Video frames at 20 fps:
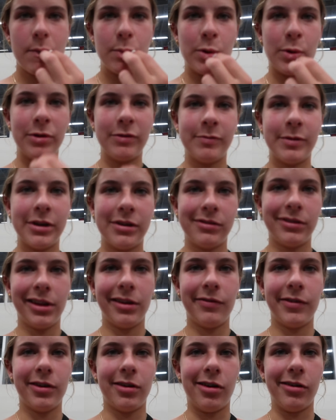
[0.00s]
But we've been
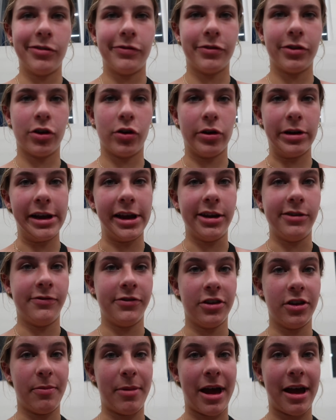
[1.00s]
living off the grid
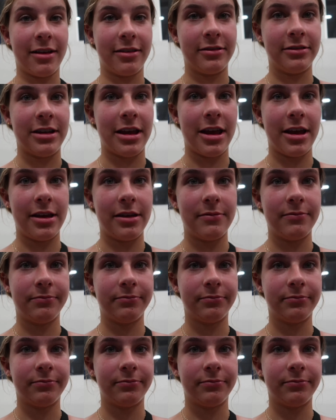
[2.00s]
for the past day,